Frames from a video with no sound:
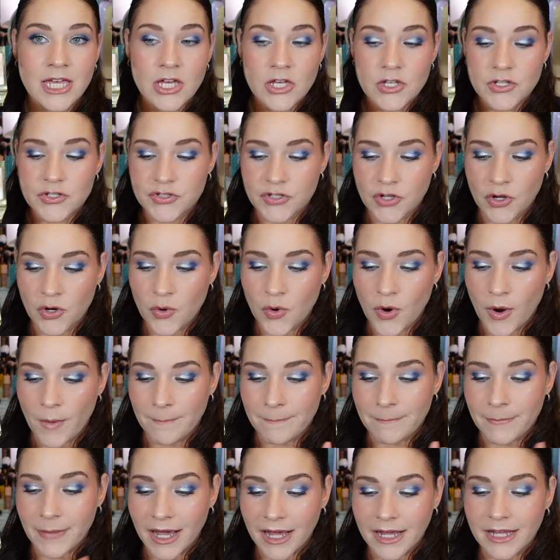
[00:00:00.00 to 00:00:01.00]
So
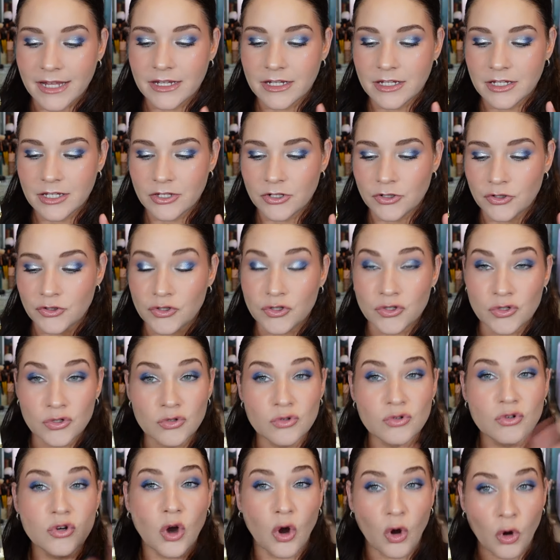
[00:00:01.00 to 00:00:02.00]
my new
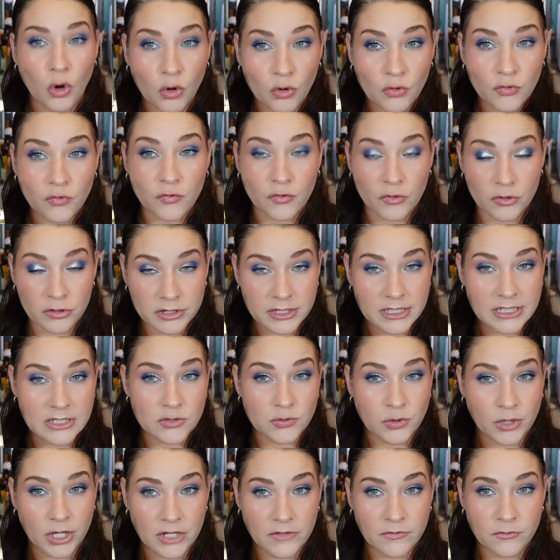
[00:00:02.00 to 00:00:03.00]
goal for the
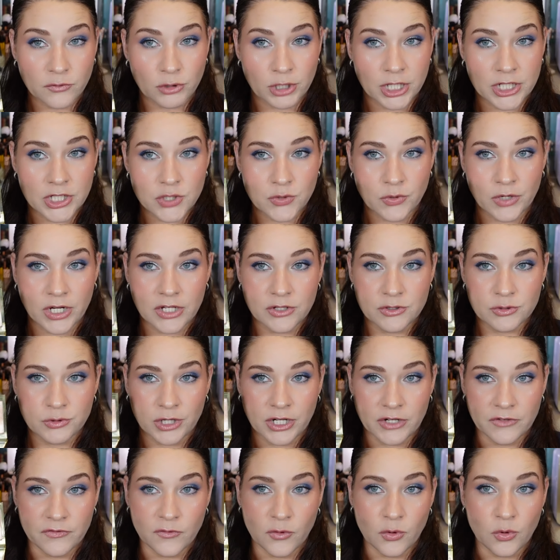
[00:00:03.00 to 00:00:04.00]
24 and
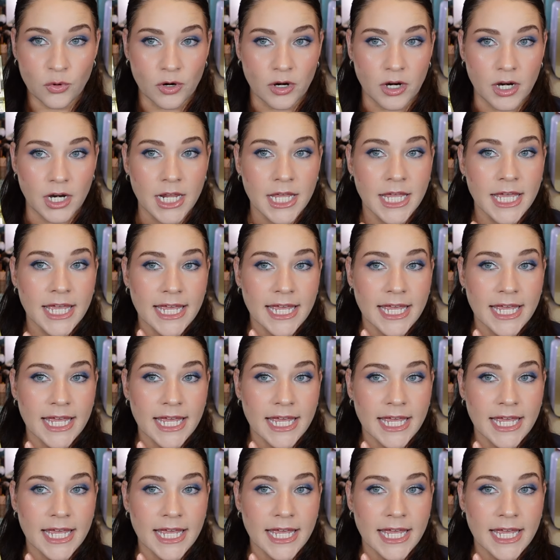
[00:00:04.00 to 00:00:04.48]
2024